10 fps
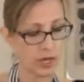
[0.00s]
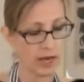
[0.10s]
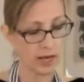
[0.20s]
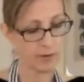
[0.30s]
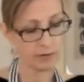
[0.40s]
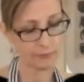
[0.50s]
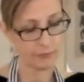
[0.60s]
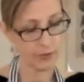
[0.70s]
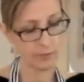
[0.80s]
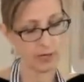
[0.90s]
A
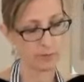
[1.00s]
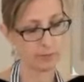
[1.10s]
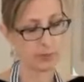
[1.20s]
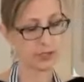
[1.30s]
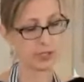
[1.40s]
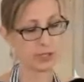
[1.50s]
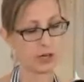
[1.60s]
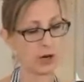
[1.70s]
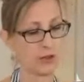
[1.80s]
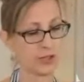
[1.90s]
friend of mine puts
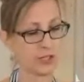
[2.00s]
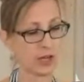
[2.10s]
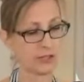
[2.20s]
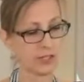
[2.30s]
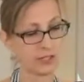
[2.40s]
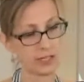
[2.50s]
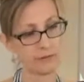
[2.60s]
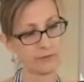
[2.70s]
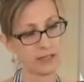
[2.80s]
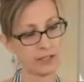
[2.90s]
all the salsa
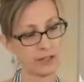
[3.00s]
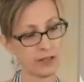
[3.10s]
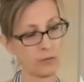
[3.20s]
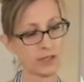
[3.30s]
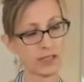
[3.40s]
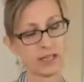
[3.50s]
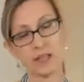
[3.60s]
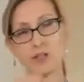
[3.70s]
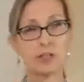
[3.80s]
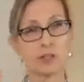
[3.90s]
stuff in there at once, and
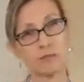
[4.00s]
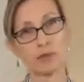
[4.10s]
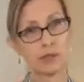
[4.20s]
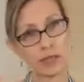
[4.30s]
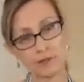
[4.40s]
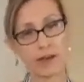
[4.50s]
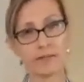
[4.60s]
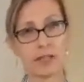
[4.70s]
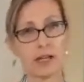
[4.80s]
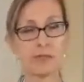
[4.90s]
then you just pull it like 5
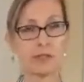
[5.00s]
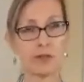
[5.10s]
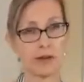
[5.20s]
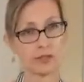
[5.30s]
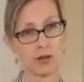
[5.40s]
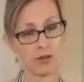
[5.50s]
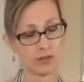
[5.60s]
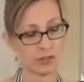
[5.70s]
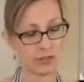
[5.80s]
times and you have salsa.